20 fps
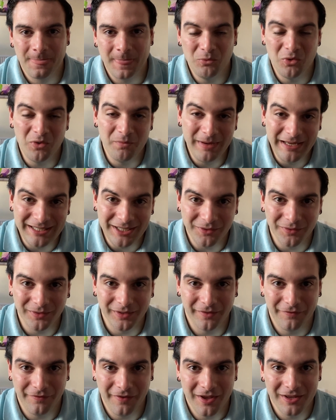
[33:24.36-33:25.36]
We're meeting for
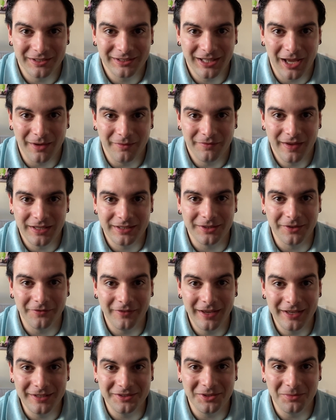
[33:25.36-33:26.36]
the first time face to
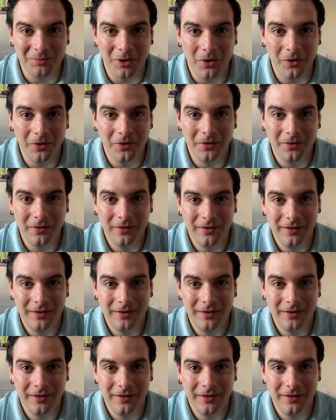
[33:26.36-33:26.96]
face tomorrow.